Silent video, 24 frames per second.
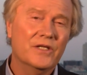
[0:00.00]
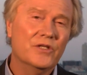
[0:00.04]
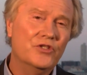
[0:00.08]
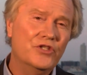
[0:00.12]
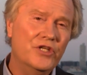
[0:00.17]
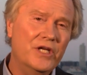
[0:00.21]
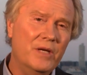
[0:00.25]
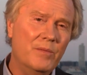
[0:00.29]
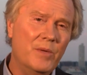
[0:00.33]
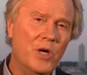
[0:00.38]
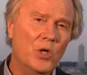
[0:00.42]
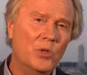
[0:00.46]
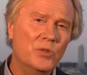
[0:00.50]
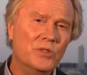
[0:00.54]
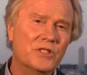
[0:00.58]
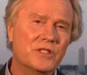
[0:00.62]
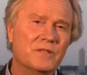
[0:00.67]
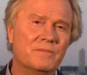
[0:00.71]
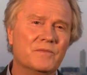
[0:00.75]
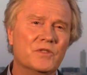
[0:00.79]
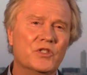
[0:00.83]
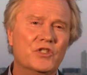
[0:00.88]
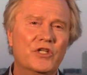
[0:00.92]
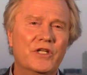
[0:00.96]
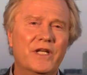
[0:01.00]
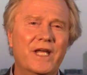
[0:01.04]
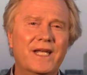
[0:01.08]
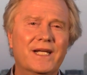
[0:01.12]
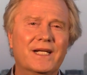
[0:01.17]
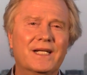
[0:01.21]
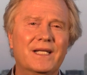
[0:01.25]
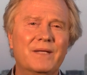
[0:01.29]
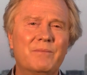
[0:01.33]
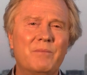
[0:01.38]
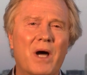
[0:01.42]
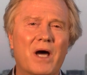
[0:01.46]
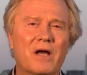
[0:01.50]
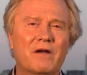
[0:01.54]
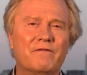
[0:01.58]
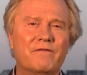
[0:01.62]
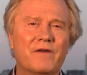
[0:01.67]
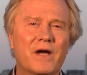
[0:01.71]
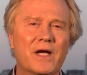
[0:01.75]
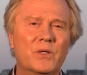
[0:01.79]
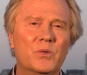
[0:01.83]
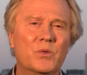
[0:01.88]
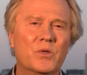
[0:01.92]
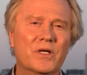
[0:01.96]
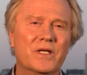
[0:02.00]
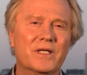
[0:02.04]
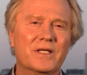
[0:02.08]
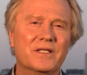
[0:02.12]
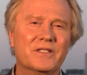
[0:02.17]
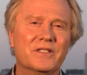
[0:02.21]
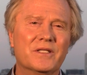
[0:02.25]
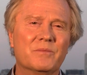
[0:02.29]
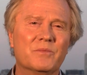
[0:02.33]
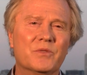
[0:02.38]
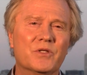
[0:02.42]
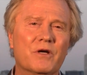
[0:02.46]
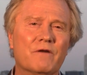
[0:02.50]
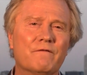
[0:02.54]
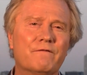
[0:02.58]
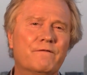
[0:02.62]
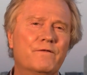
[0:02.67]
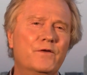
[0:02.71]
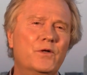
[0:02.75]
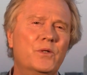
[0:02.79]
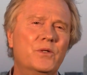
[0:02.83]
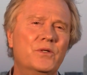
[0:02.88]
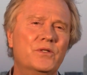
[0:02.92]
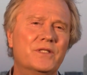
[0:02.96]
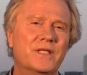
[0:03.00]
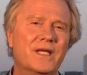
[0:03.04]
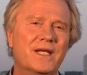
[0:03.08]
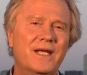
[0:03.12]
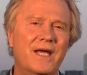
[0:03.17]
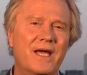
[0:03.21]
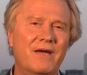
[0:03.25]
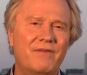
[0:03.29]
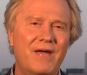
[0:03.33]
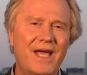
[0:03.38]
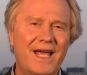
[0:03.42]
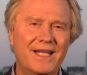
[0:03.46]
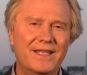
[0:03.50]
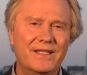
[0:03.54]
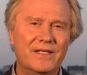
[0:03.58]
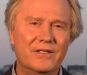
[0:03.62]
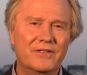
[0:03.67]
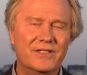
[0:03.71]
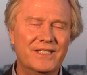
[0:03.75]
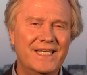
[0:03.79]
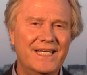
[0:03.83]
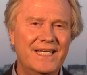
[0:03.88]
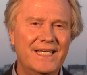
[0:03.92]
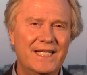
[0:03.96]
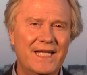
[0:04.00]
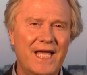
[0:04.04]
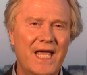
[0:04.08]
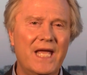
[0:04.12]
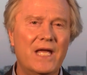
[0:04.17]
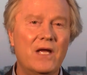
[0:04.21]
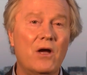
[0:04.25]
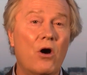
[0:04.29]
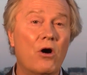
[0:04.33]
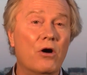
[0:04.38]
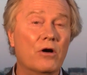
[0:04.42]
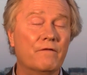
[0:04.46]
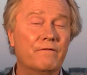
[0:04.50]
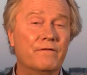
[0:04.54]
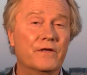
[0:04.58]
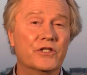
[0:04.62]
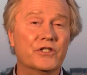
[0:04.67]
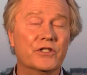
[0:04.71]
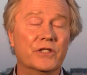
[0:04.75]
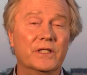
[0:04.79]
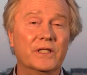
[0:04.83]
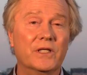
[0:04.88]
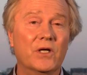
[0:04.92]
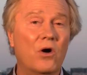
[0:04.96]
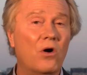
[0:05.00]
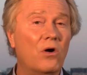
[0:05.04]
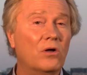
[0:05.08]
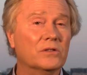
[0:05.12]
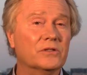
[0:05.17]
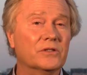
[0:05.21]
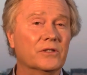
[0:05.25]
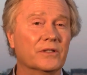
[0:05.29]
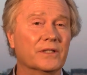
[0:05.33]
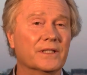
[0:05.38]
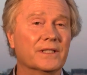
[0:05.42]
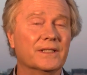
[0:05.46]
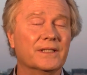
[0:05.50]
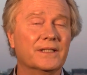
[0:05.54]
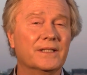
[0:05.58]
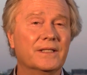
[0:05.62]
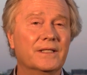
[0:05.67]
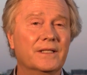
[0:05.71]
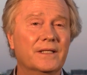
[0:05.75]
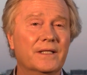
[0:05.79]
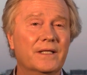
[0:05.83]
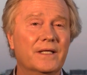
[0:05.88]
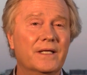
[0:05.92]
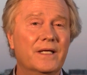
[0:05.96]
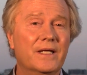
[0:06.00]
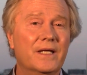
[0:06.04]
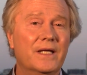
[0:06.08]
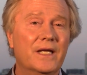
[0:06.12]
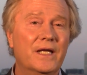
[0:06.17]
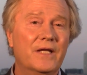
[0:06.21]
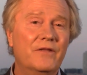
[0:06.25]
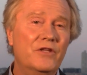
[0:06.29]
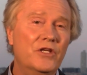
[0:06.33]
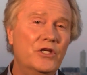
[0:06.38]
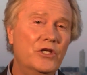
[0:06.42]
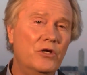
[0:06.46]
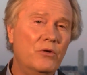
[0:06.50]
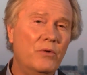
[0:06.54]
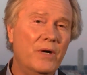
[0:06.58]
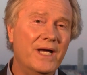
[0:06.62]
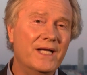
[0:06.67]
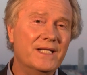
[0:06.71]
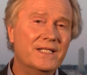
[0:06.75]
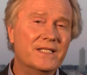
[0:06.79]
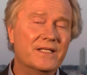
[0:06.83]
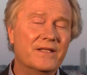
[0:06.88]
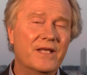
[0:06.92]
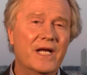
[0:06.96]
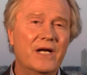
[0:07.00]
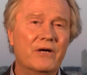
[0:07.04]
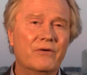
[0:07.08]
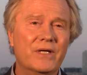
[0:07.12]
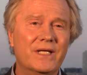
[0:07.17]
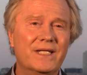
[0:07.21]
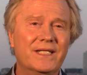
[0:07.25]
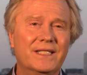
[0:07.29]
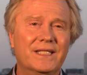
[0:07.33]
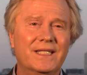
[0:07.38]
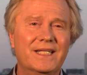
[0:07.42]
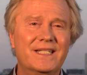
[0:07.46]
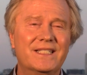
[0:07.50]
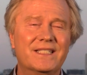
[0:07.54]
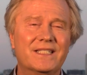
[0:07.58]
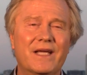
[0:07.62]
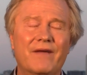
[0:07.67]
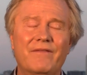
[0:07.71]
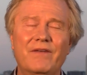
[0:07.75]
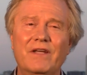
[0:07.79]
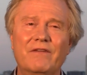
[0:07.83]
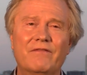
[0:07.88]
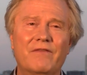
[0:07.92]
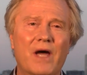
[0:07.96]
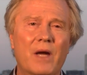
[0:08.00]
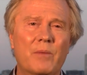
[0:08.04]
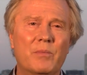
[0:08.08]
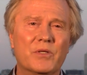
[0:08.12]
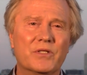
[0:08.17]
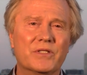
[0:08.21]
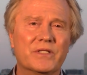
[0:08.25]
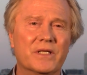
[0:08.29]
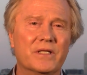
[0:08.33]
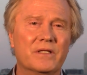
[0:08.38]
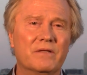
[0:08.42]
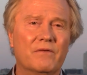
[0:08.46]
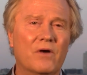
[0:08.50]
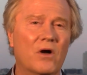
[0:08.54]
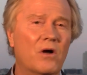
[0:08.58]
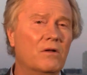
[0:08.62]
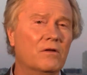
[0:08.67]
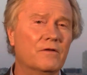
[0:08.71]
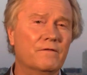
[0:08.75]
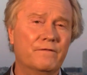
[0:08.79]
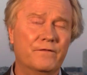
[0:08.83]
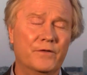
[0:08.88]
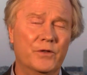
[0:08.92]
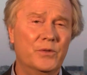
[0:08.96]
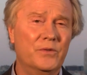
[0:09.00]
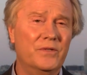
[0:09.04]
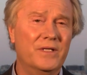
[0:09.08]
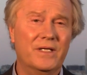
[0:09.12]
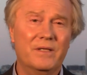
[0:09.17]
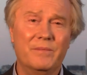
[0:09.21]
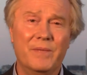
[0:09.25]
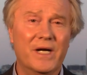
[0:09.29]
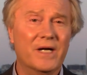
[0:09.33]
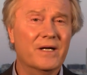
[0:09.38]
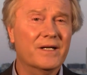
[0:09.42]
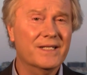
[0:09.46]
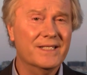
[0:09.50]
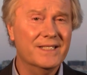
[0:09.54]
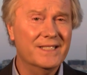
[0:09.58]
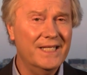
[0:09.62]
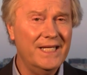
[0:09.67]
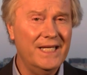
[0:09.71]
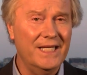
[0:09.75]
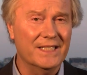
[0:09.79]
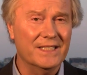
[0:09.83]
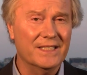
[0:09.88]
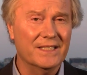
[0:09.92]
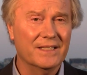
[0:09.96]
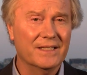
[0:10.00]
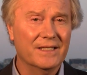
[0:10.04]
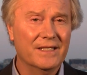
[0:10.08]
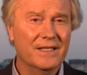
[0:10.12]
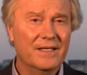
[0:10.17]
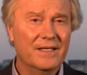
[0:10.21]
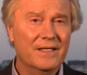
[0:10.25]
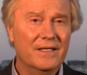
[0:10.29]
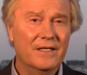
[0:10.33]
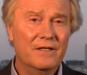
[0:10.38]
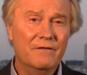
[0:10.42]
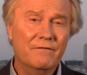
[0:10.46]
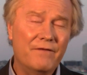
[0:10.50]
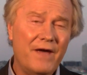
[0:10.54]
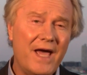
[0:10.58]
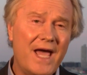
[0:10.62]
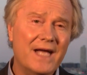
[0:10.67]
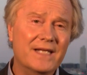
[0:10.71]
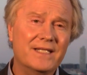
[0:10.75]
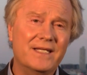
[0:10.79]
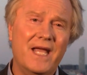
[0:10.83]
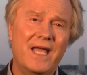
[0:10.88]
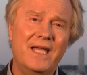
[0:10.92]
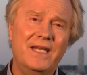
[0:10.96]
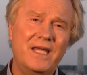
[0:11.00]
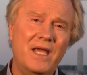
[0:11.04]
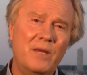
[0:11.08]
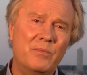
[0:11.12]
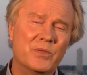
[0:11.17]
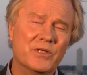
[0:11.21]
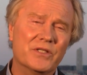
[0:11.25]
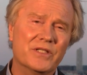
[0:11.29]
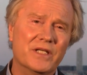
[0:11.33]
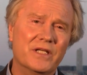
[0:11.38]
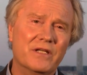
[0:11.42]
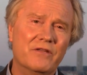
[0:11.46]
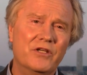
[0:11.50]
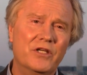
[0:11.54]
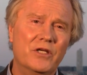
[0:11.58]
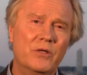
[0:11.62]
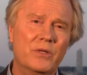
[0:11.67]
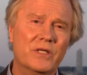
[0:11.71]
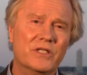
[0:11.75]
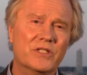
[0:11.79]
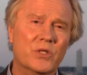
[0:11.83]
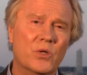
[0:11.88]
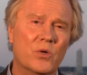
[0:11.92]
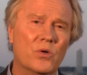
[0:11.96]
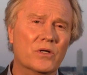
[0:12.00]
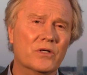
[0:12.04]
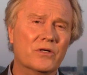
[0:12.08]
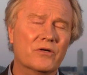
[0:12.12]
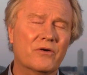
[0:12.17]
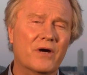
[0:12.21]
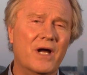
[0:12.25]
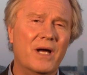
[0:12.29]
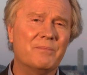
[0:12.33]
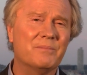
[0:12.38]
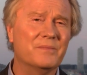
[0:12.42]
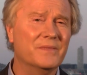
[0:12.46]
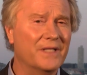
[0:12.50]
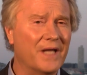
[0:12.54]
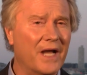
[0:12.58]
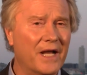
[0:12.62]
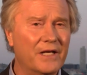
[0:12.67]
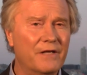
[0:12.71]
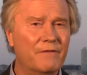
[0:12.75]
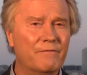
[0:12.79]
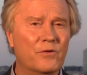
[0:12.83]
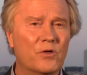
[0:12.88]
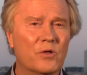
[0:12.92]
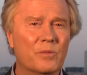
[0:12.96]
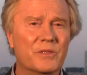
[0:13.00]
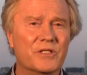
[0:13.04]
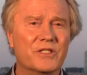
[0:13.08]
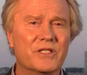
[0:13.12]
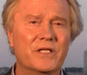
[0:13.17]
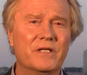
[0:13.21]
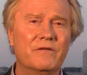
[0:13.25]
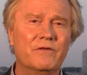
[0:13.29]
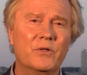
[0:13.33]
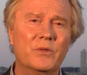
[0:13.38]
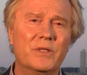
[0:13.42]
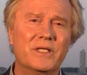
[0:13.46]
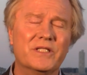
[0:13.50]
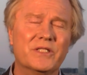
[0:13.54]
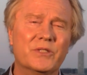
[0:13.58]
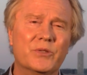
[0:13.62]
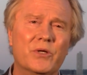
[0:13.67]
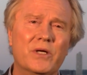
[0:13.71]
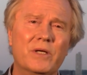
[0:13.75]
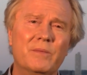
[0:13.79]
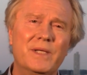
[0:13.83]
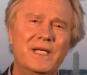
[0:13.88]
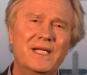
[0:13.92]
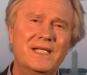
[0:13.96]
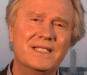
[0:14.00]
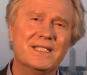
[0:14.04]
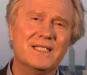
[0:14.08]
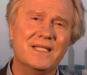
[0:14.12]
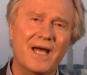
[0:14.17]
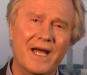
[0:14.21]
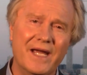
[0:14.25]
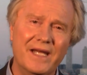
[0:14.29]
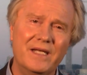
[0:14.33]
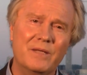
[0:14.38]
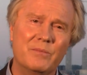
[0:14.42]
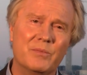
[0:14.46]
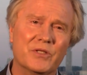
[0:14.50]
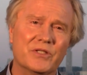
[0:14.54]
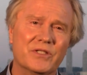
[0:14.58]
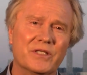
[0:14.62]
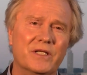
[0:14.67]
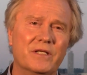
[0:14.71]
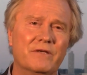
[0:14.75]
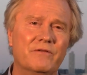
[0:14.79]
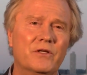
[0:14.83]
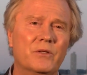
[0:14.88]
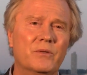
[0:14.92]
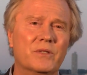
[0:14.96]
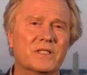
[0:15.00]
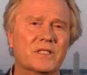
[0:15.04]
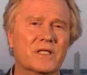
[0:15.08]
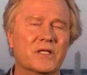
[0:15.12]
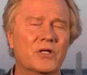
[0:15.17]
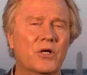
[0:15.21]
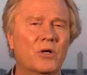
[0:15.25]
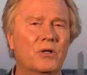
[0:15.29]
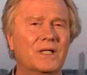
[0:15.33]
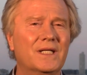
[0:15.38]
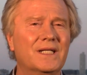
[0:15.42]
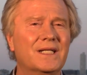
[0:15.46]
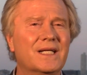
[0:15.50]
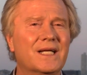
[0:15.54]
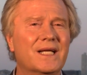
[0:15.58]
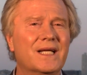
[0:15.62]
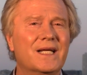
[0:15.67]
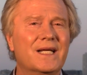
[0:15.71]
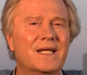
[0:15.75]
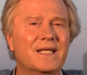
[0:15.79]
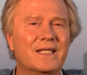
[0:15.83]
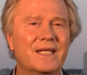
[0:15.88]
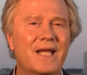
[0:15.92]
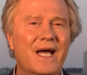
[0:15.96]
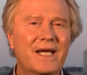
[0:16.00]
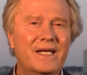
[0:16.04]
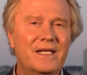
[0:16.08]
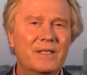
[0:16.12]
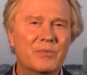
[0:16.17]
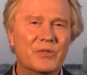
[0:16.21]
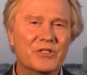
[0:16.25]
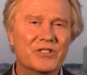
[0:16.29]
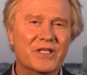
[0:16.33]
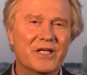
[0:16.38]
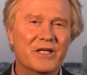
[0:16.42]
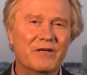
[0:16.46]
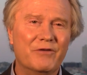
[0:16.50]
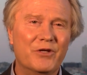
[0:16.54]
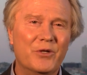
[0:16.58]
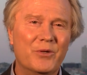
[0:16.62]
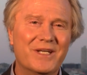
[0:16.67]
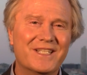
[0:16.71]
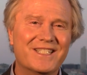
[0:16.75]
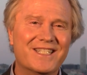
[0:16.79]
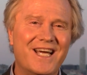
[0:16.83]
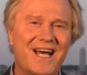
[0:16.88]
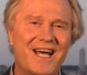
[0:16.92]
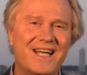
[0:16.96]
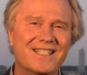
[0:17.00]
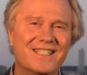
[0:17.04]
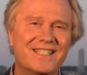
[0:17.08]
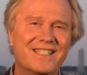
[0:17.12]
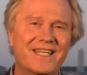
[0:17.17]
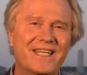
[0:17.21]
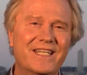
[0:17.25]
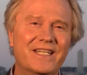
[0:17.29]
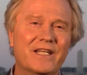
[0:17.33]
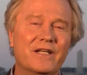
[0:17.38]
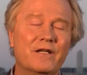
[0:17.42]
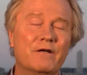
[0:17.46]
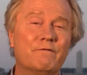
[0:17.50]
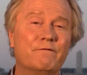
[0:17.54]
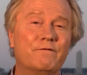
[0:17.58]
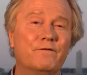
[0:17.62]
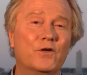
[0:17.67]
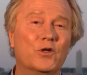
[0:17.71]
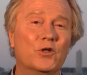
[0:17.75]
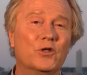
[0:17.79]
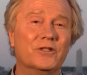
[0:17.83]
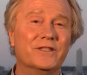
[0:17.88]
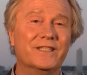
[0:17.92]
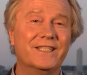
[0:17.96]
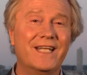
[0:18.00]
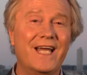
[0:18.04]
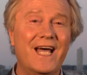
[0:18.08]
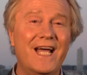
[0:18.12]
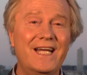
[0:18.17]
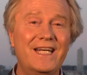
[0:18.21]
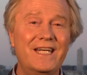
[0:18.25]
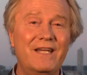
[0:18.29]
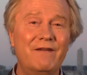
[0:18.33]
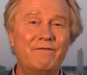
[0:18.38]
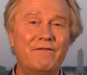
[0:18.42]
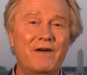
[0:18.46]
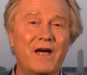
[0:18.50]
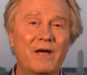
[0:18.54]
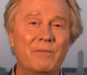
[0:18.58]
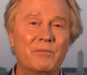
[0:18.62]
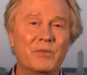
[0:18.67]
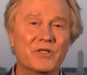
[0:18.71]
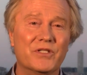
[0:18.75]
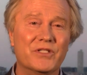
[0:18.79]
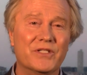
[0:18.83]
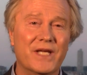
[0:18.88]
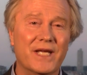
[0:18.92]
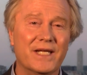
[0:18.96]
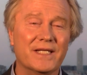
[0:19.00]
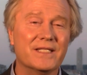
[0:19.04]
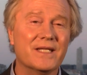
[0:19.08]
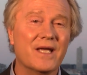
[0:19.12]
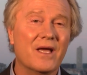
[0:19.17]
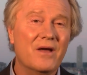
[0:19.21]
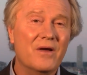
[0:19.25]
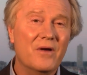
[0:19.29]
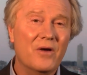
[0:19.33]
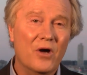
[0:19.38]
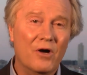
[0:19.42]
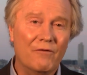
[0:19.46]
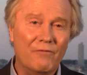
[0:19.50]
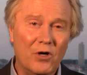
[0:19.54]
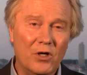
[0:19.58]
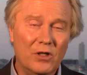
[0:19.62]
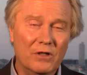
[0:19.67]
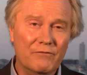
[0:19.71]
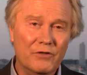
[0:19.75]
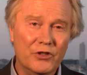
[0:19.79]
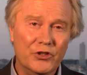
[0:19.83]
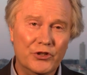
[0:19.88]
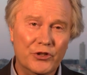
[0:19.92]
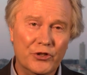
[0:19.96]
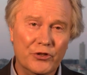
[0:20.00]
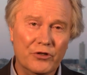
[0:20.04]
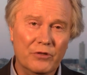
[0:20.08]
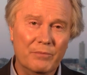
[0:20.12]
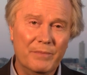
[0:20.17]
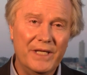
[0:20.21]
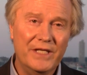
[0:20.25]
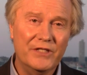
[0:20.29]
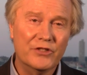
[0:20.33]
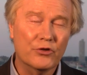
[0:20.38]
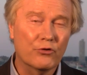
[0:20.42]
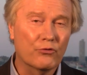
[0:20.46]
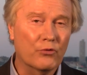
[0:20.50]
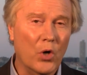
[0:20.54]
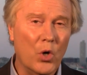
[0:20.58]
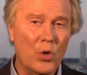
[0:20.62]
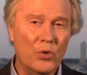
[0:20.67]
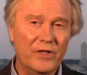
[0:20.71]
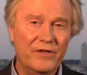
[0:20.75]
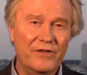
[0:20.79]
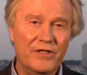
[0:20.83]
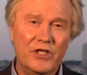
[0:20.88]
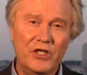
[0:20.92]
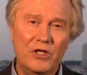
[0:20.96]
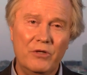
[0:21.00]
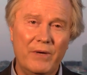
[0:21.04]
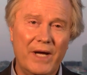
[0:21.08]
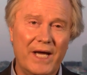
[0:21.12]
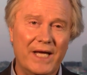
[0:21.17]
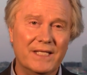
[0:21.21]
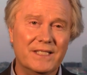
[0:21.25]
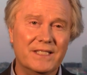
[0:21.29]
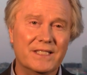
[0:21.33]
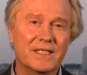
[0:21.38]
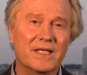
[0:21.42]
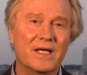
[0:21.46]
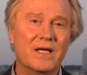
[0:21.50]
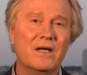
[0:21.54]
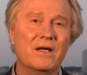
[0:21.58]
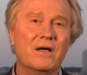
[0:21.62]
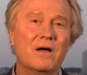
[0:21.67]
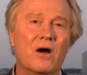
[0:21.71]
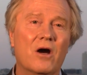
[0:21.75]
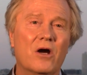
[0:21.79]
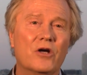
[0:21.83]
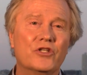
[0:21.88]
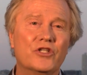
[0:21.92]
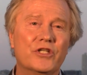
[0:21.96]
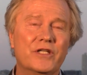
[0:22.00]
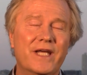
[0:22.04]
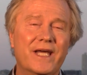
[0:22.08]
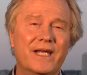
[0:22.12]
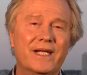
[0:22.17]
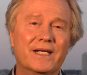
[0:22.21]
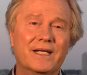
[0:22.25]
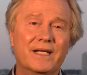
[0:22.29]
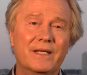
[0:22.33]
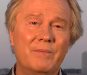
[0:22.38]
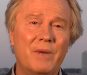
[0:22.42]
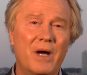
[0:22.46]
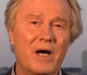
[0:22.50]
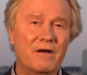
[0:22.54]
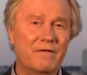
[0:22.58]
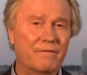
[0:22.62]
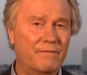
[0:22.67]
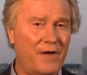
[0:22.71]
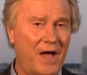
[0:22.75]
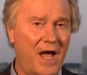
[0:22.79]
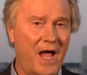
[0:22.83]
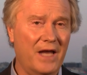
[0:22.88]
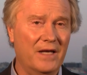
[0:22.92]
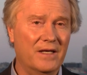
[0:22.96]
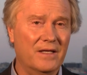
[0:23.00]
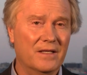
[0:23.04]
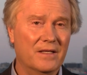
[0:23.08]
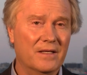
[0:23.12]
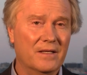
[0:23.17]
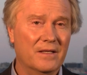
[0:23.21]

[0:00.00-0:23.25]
GMOs, genetically modified organisms, are foods that have had their DNA artificially altered. In the U.S., they are in at least 75% of all the food that Americans eat. In fact, 88% of the U.S. corn crop, 94% of U.S. soybeans, 90% of U.S. canola, 90% of U.S. cottonseed, and a full 95% of all of the sugar beets grown in the U.S. are genetically modified.